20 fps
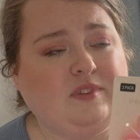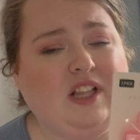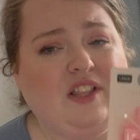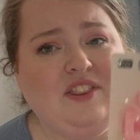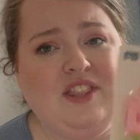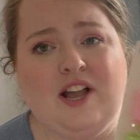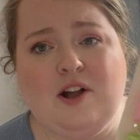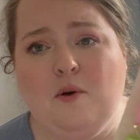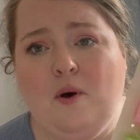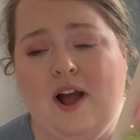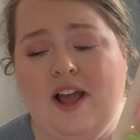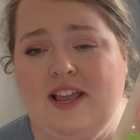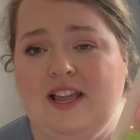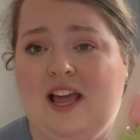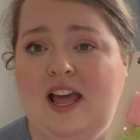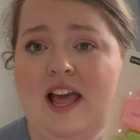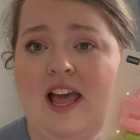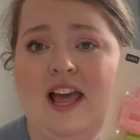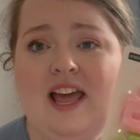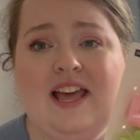They're quite,
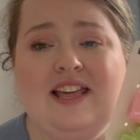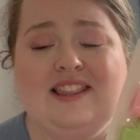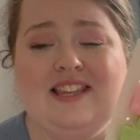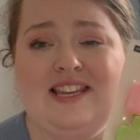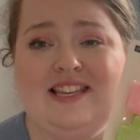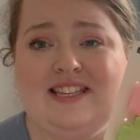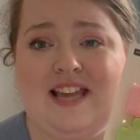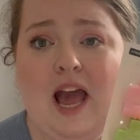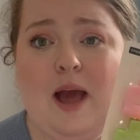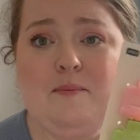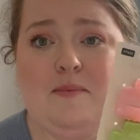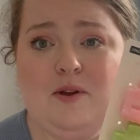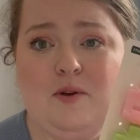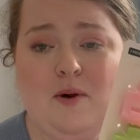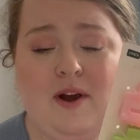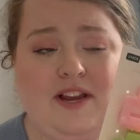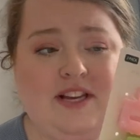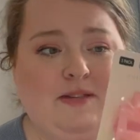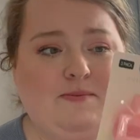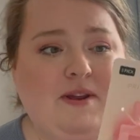these can be
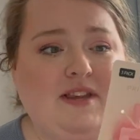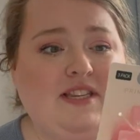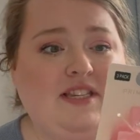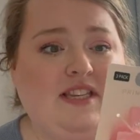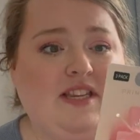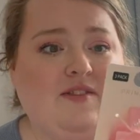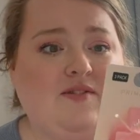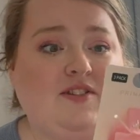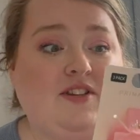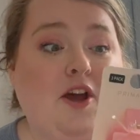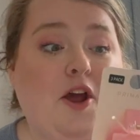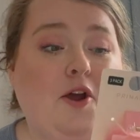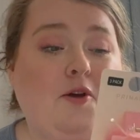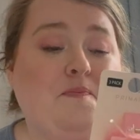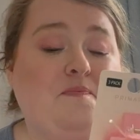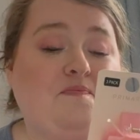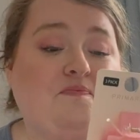quite expensive. So